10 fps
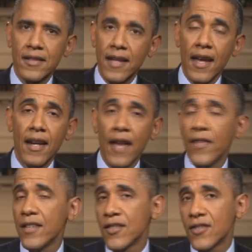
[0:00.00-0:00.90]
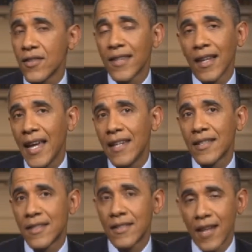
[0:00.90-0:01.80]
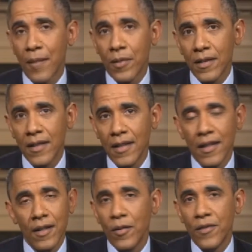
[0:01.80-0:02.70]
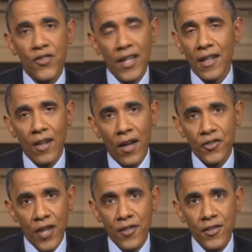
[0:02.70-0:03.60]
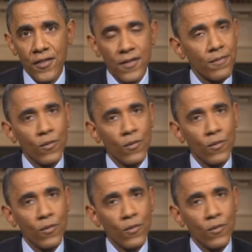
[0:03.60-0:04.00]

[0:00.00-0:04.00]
And this is just the latest example. We've seen it on judges.